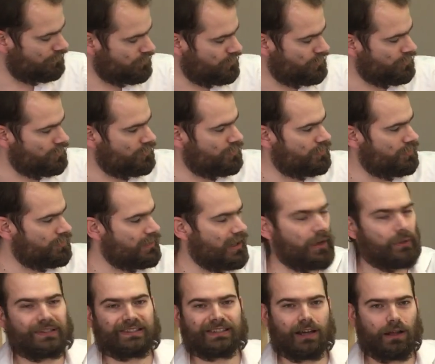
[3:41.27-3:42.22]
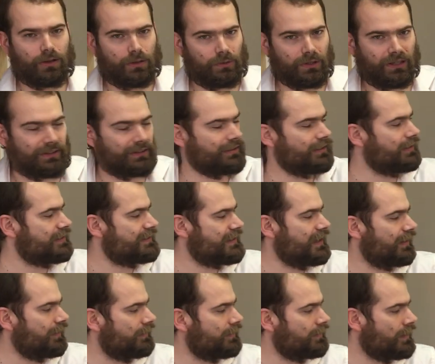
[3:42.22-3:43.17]
to how it's calculated in a
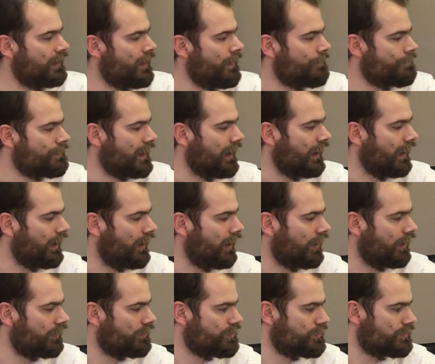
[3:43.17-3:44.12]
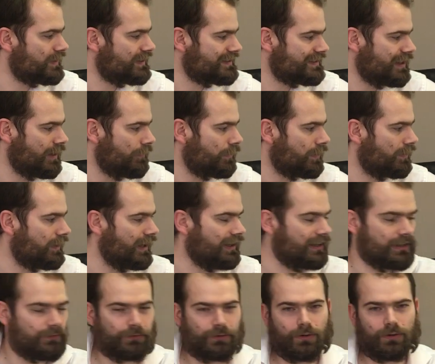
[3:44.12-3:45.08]
second, to this number,
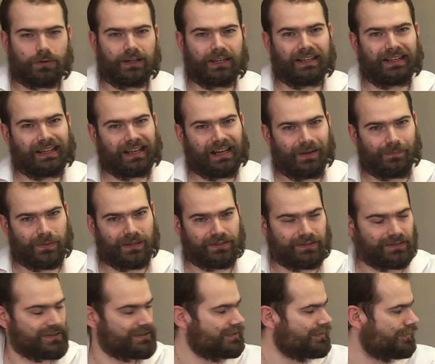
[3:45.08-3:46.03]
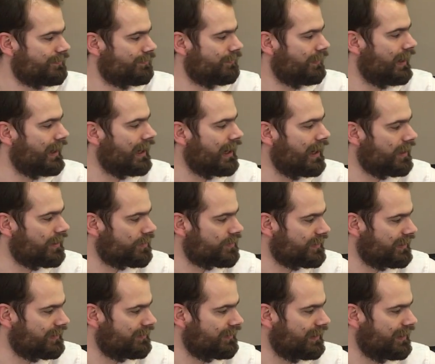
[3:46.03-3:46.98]
and if your income is higher
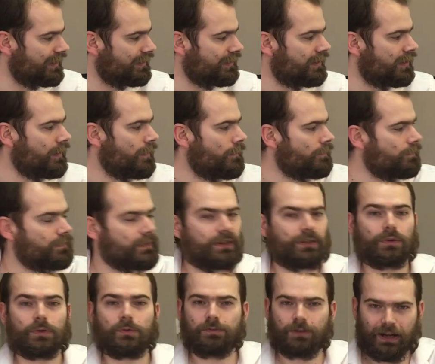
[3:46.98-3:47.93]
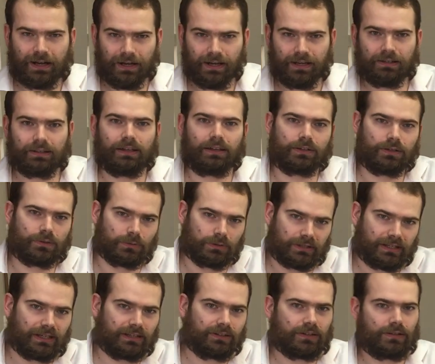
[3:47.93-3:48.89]
than that, you're fine and you
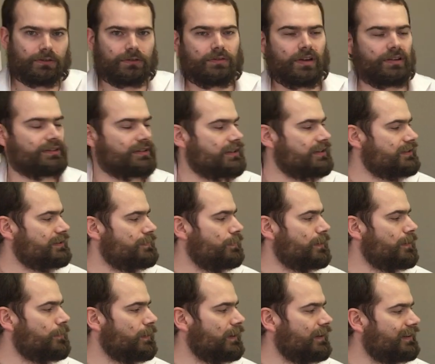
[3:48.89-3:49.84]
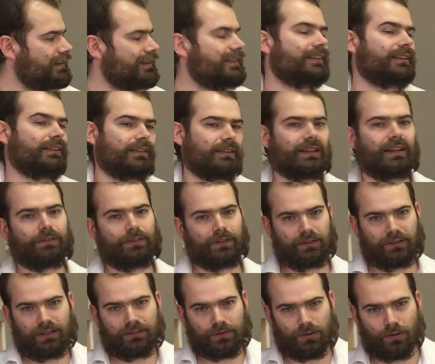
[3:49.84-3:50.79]
will get your residence permit,
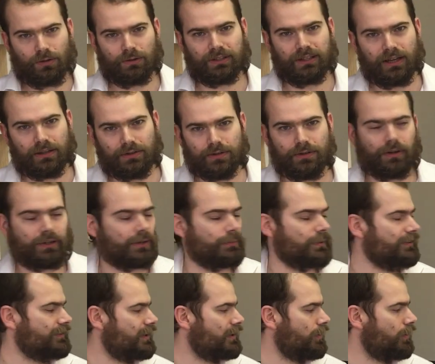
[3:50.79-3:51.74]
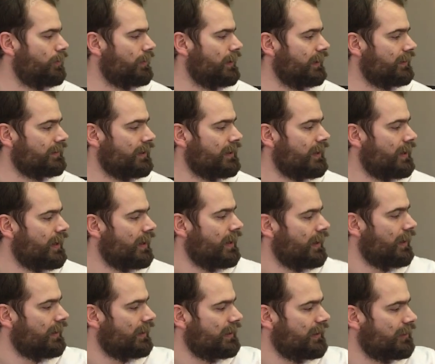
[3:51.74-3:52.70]
given that all the other documents are correct.
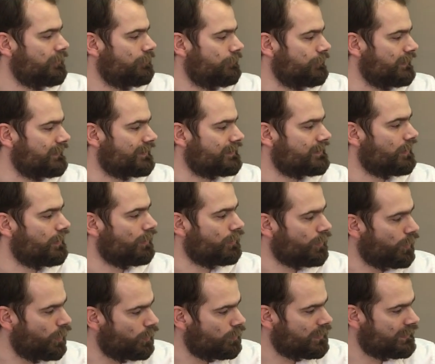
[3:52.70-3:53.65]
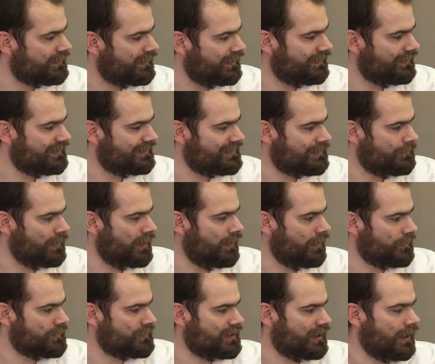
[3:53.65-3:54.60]
If it's lower than this
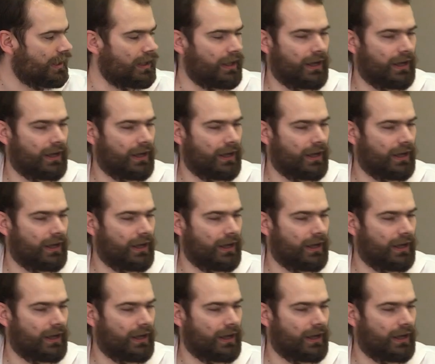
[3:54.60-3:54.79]
amount,